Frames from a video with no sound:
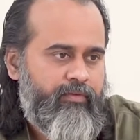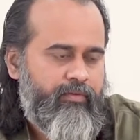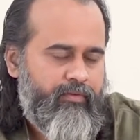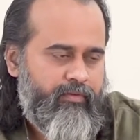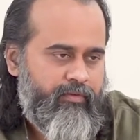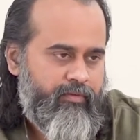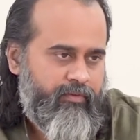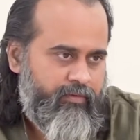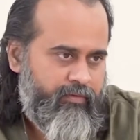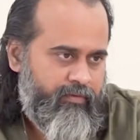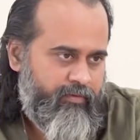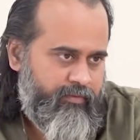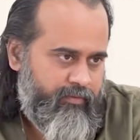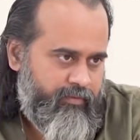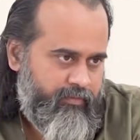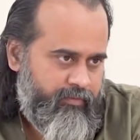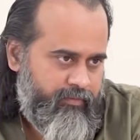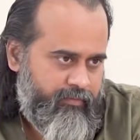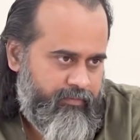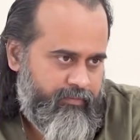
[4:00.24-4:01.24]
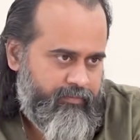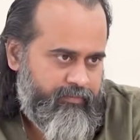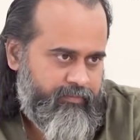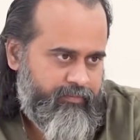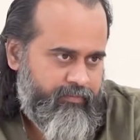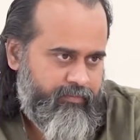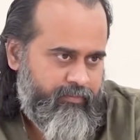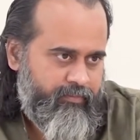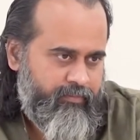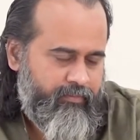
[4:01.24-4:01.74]

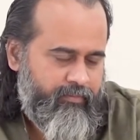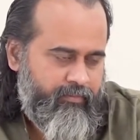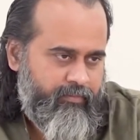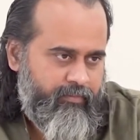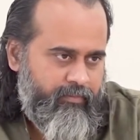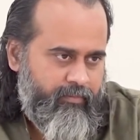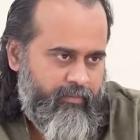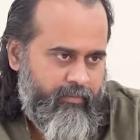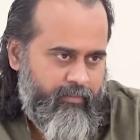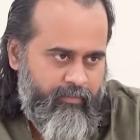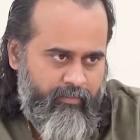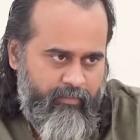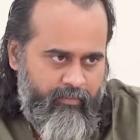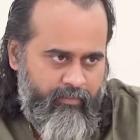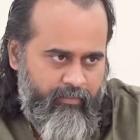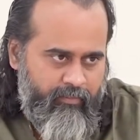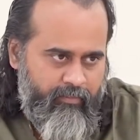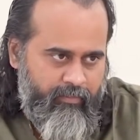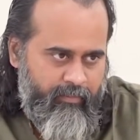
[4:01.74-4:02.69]
Nothing is said.